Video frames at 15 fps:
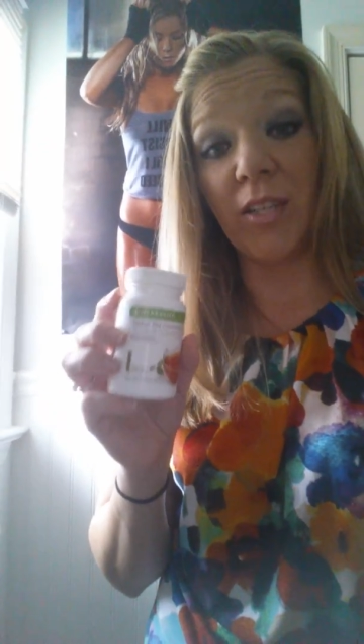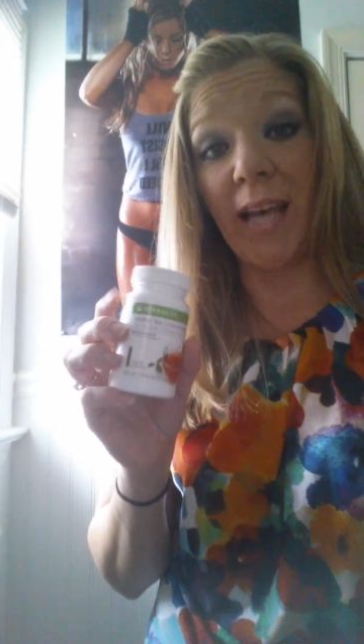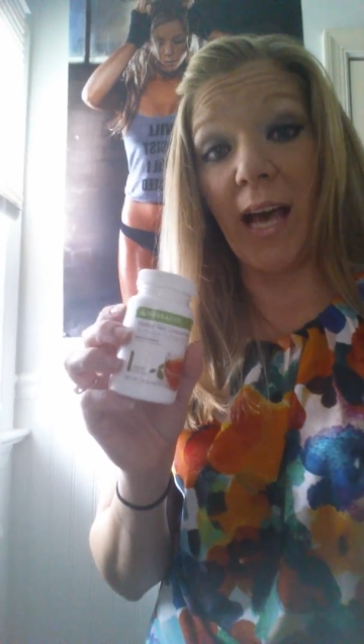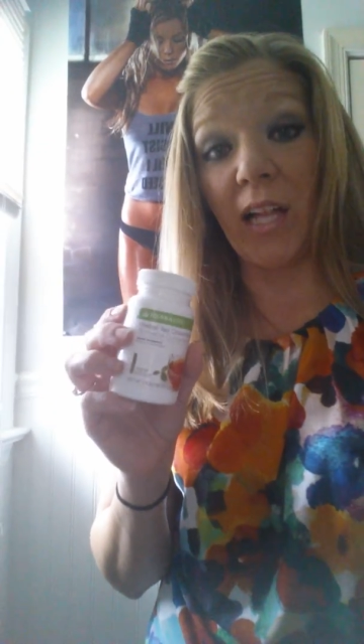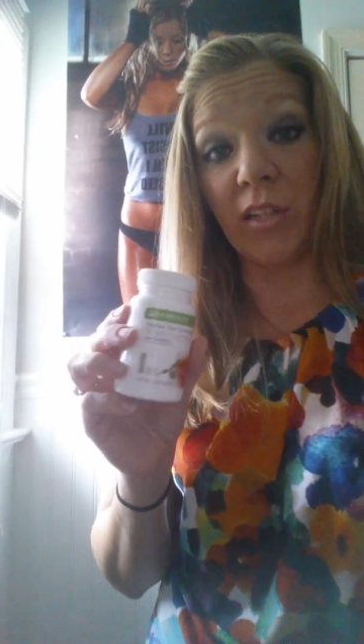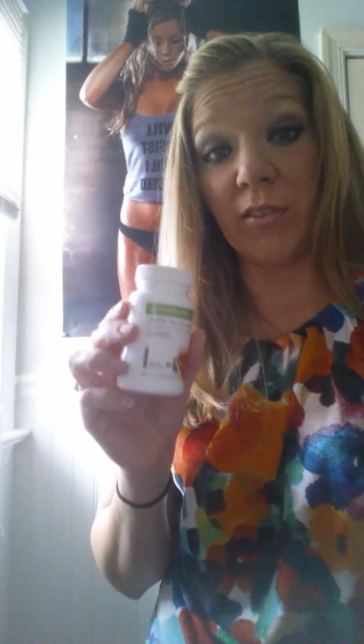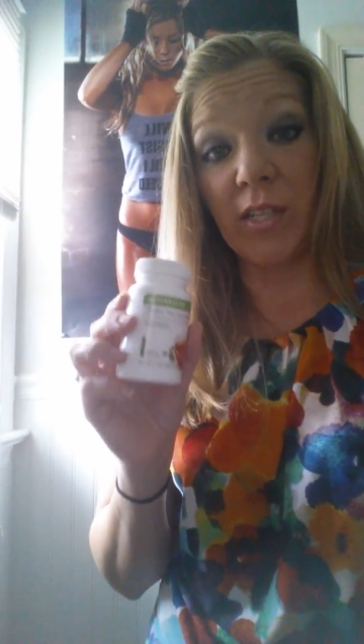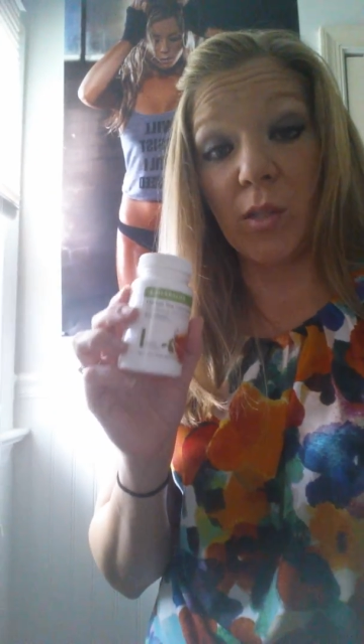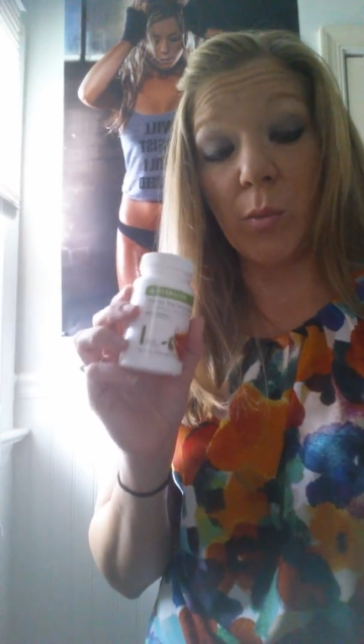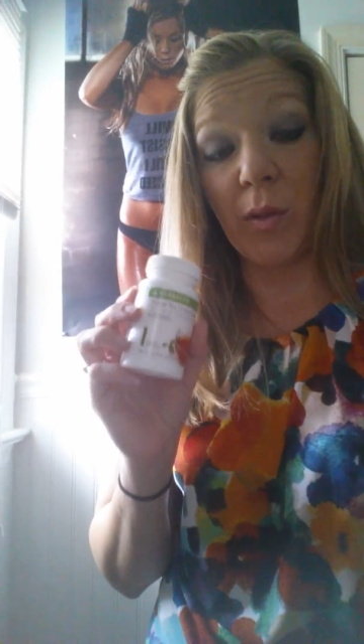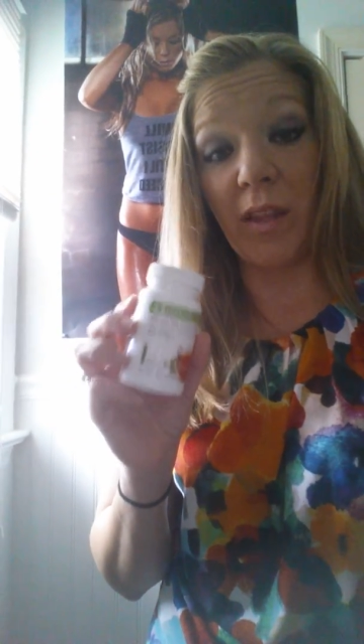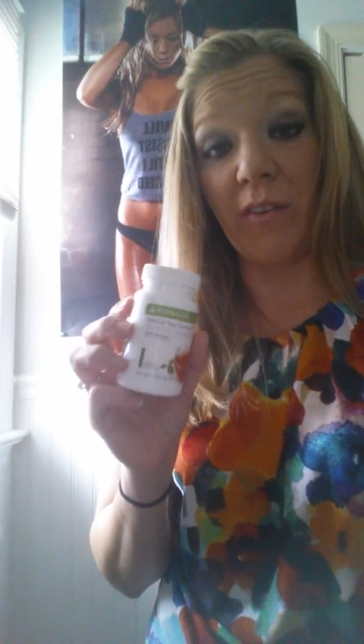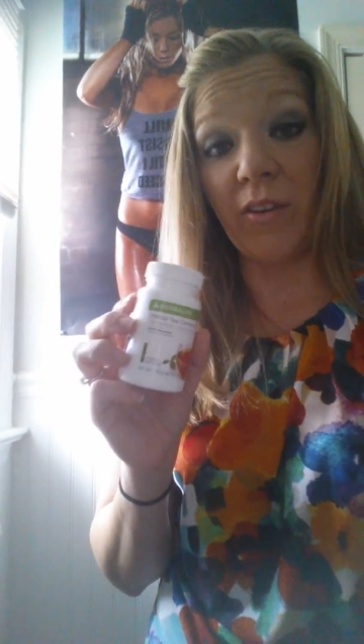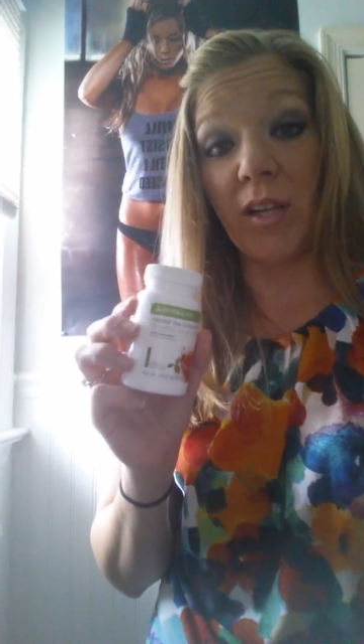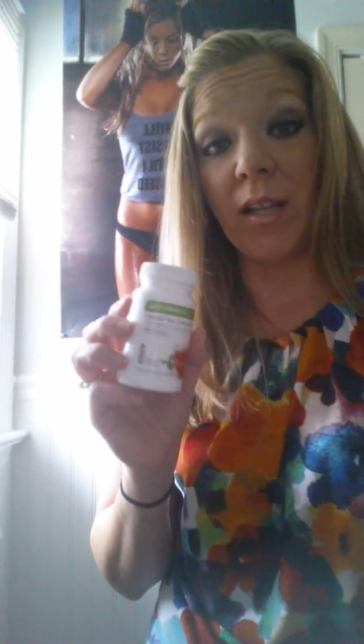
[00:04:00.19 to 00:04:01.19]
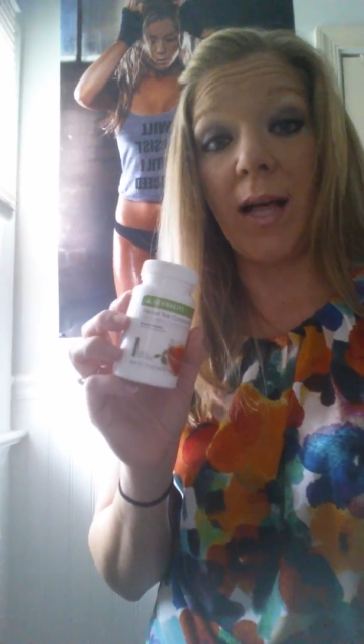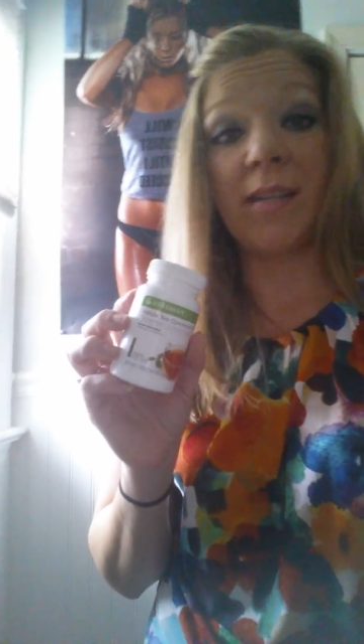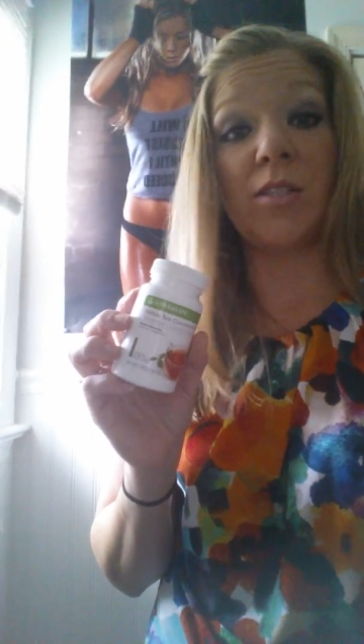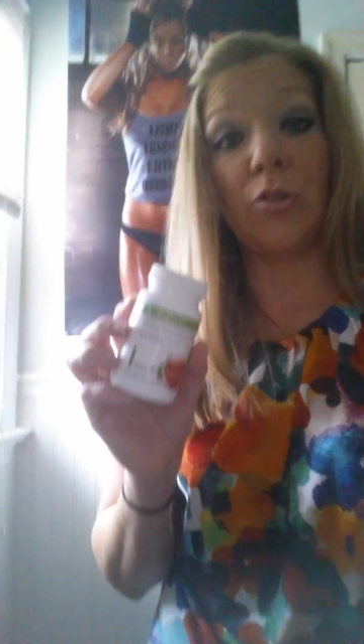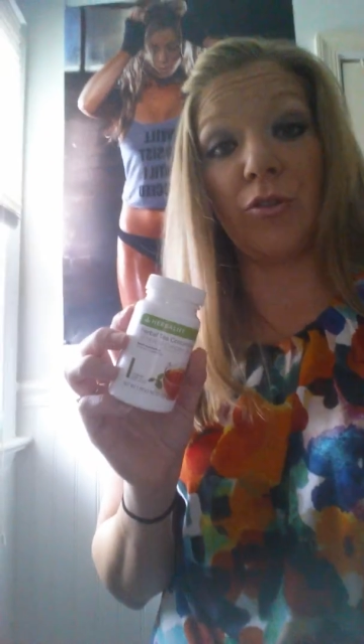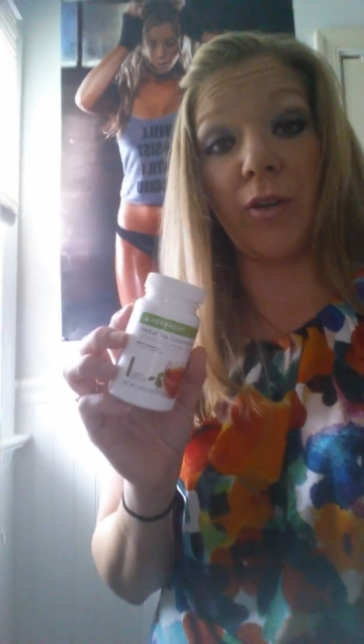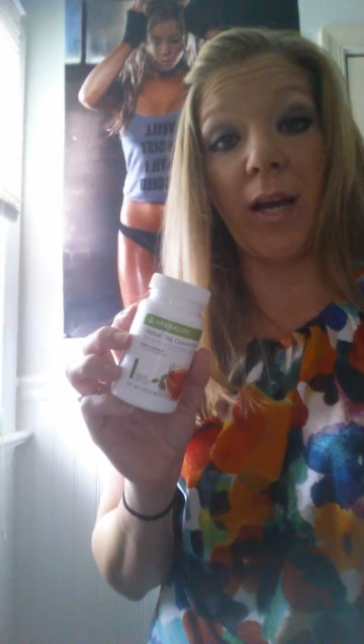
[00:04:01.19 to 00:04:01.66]
calories with every
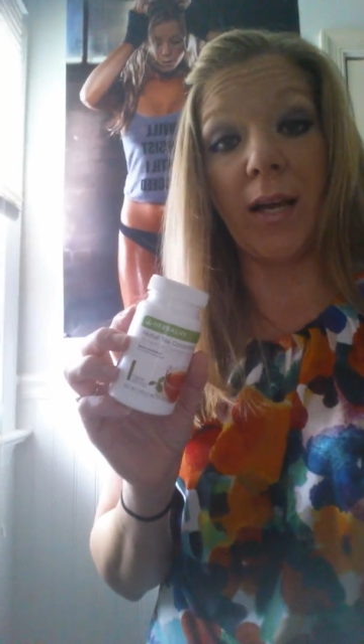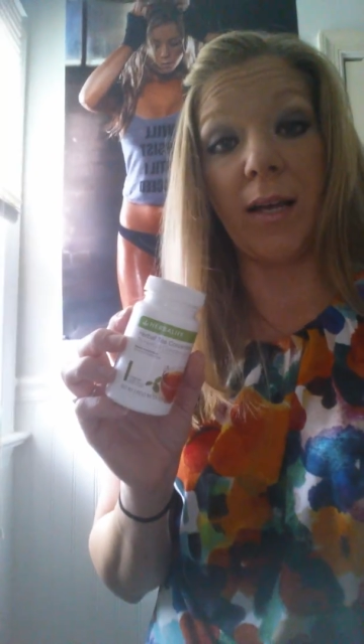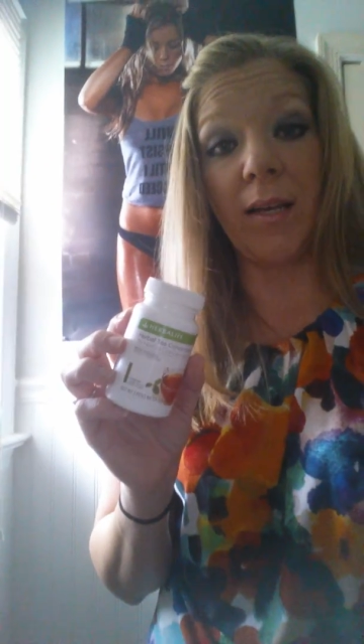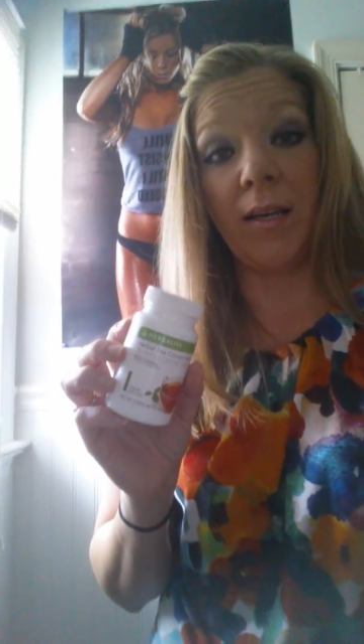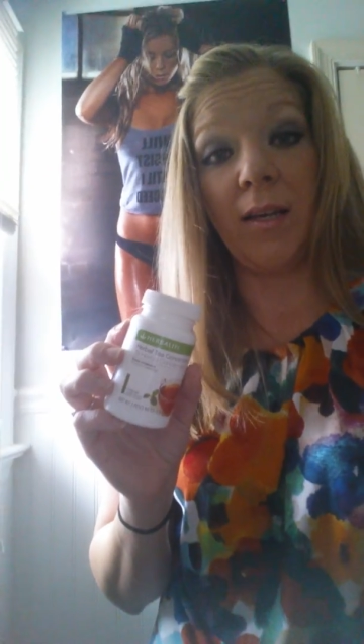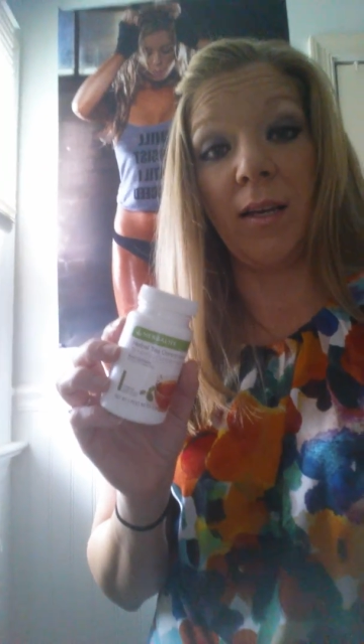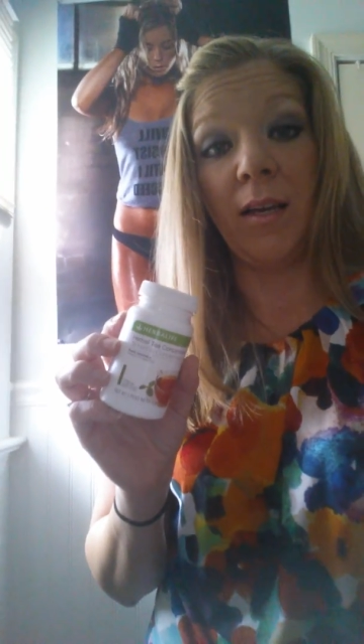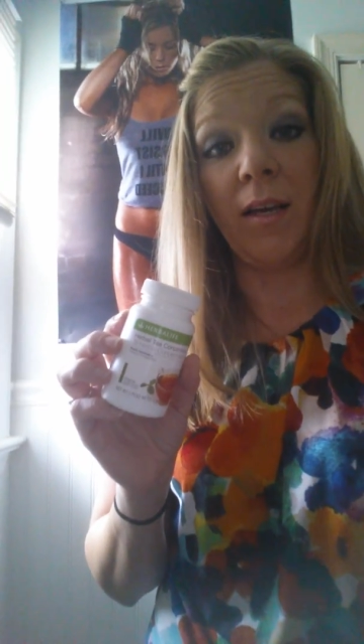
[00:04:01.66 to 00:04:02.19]
glass you drink.